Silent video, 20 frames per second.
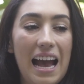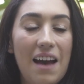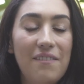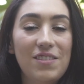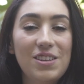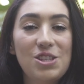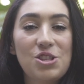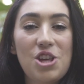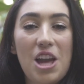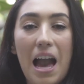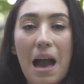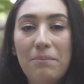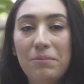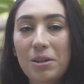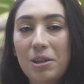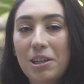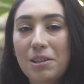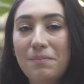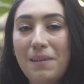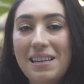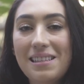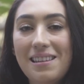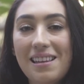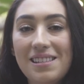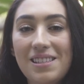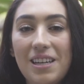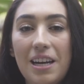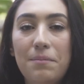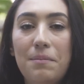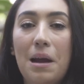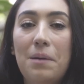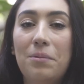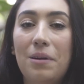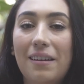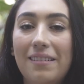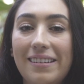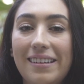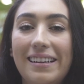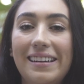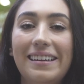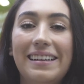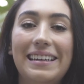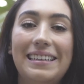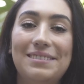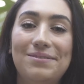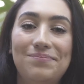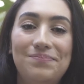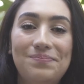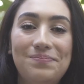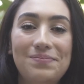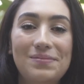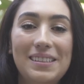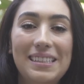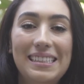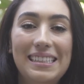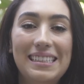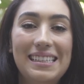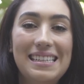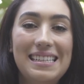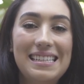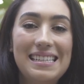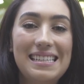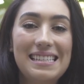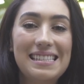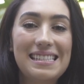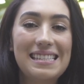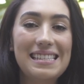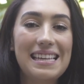have this chapter with my sister and my brother and